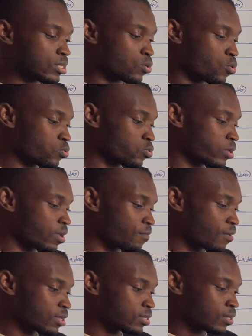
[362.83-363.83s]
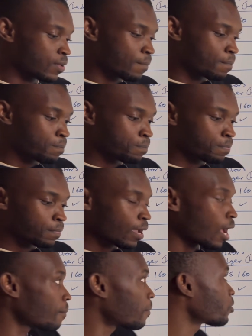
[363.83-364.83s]
going to give us
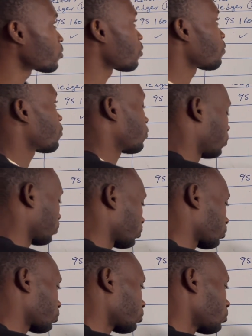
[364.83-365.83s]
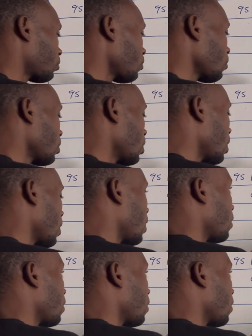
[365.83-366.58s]
amount of uh,